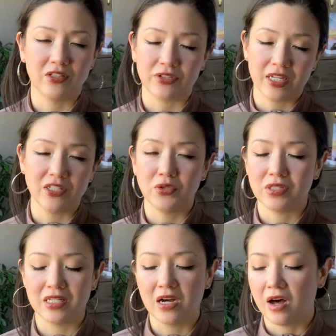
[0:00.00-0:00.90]
or things you
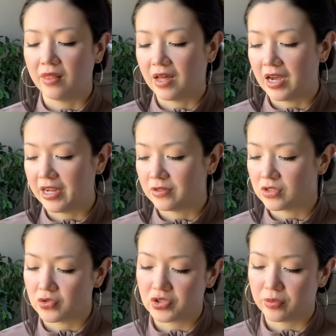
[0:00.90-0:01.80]
see online on
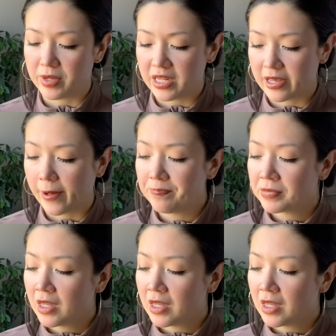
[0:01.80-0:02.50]
social media.